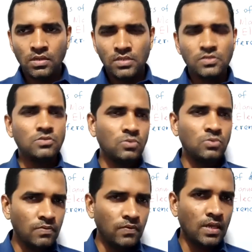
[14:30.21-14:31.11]
It's too
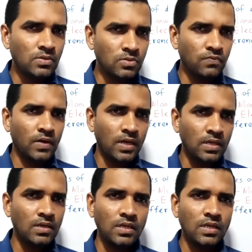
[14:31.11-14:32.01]
difficult to
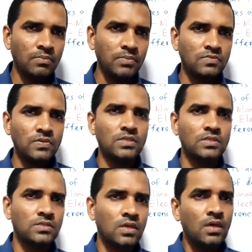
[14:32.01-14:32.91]
find a database which is